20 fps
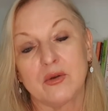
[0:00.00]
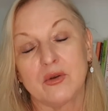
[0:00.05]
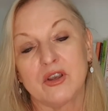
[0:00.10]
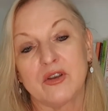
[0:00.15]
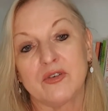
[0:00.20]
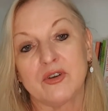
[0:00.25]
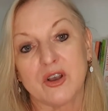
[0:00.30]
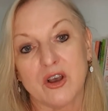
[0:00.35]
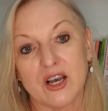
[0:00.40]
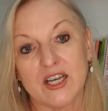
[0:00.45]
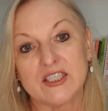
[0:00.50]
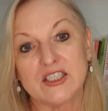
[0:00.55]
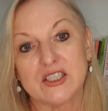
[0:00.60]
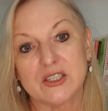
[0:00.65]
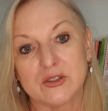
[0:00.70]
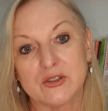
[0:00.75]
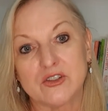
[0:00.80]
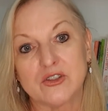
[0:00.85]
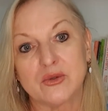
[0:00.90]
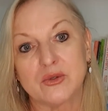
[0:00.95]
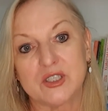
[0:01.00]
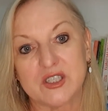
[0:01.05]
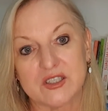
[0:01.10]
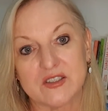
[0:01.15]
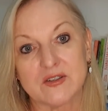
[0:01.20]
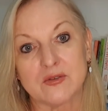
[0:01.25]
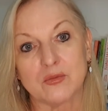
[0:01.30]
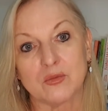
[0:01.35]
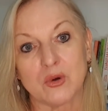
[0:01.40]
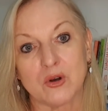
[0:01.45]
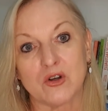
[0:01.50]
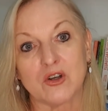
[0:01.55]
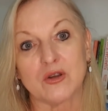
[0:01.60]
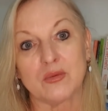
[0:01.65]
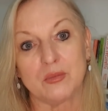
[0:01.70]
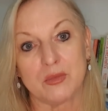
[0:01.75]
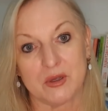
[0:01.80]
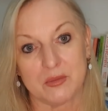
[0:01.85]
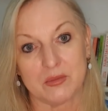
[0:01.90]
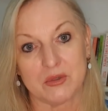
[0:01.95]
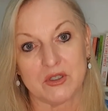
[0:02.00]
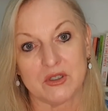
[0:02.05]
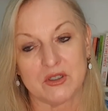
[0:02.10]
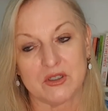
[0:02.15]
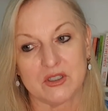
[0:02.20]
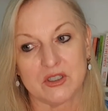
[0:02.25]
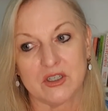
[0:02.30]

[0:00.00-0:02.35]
if a guy tells you he doesn't want commitment,